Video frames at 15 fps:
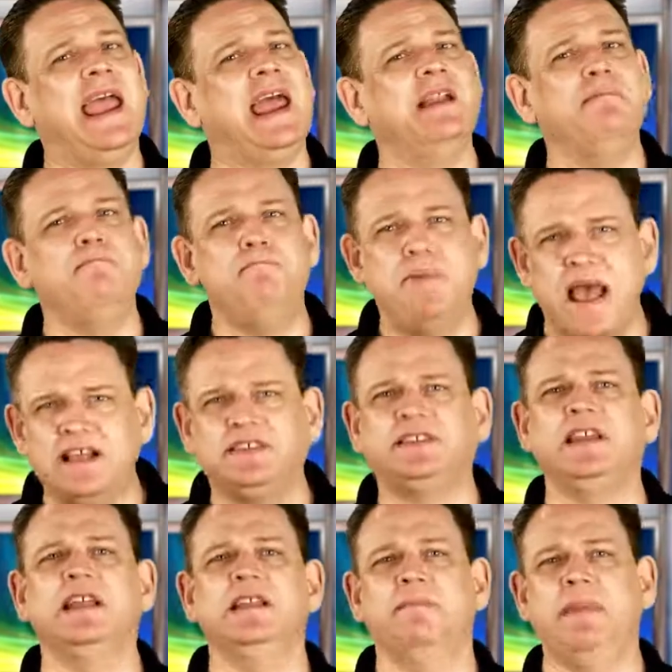and
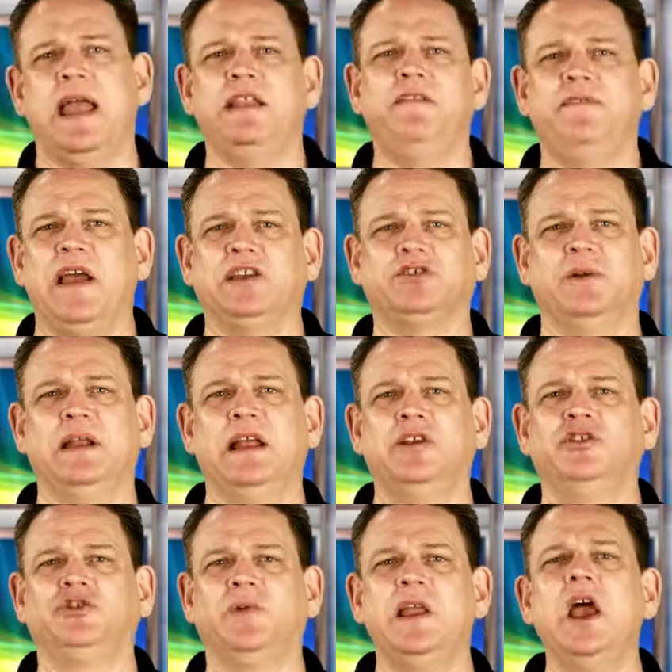best in the manufacturing
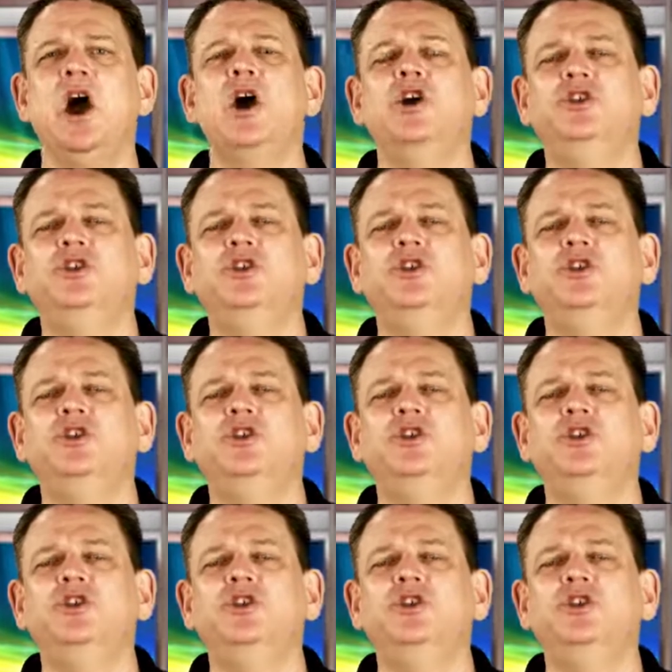industry